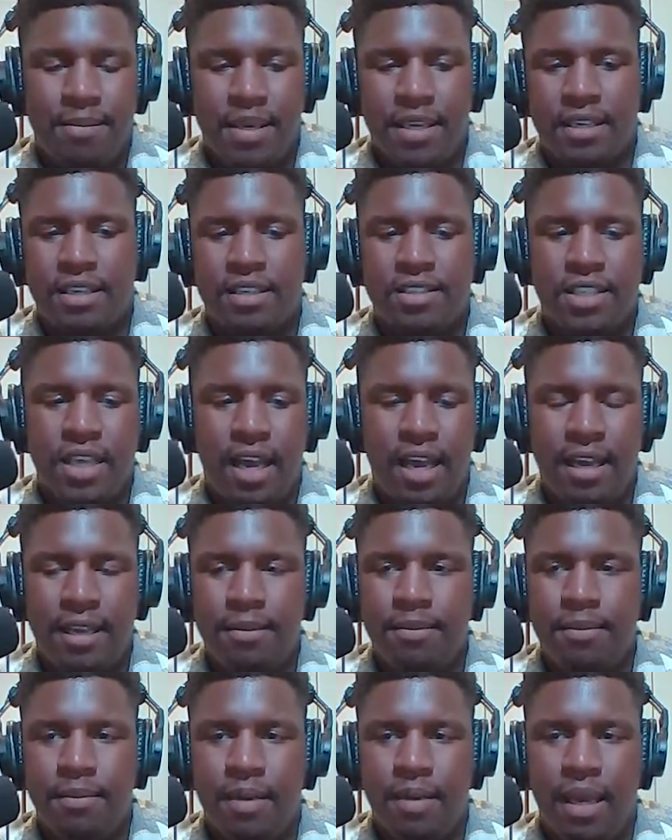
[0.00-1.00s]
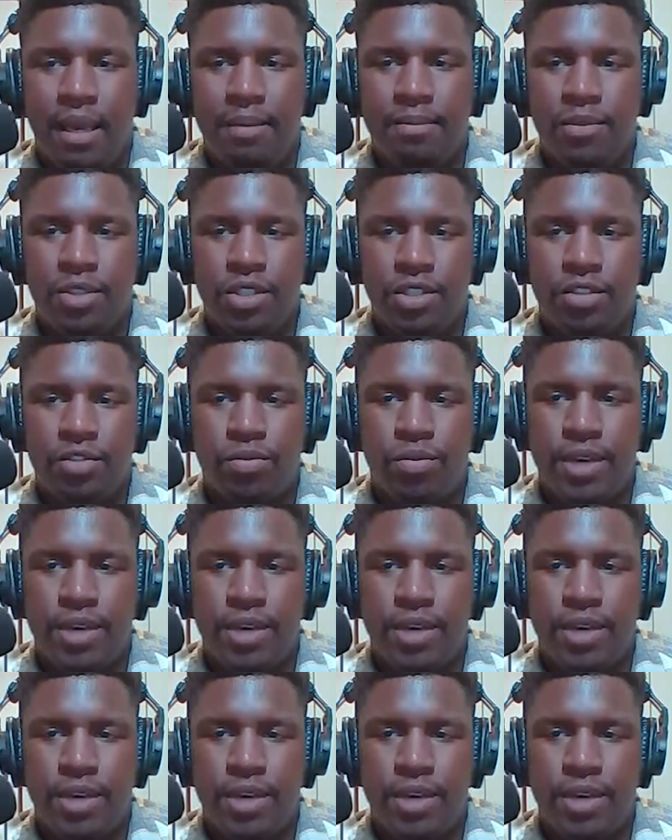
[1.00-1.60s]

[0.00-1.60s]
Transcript: man, because I'm I'm just